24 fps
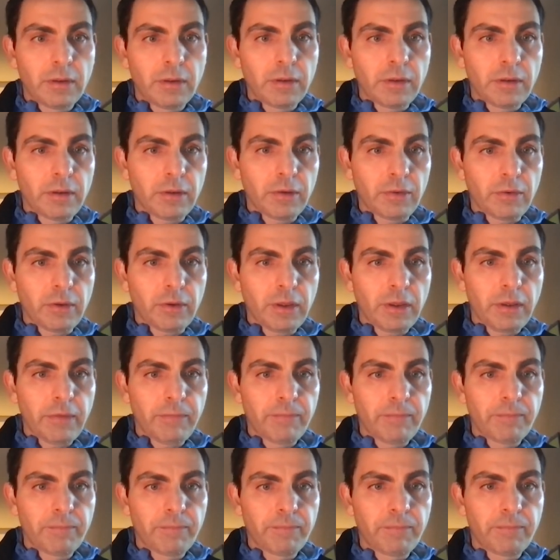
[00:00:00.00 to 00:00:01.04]
Okay,
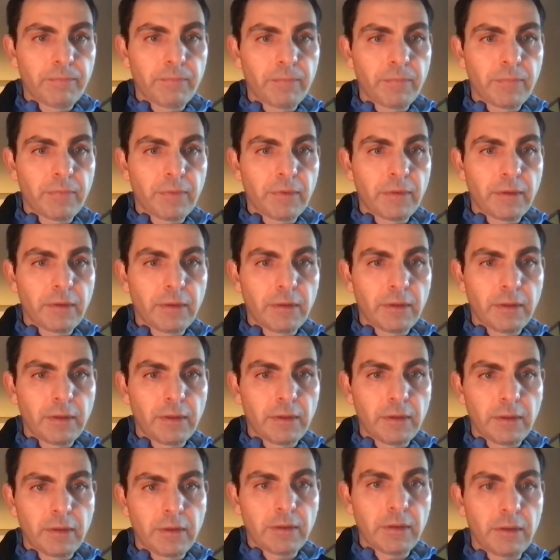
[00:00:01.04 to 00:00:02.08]

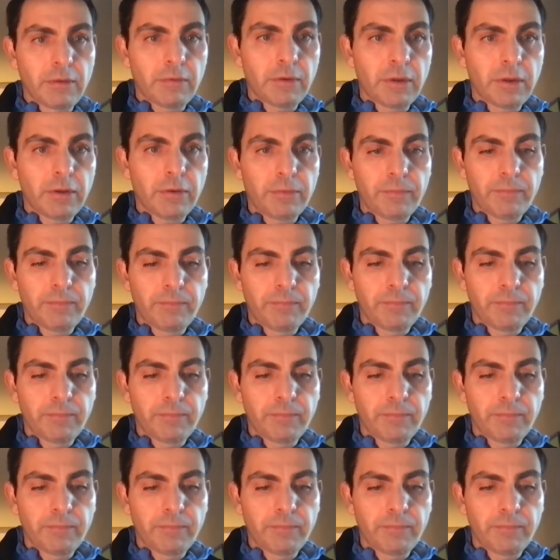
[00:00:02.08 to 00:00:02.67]
there we go.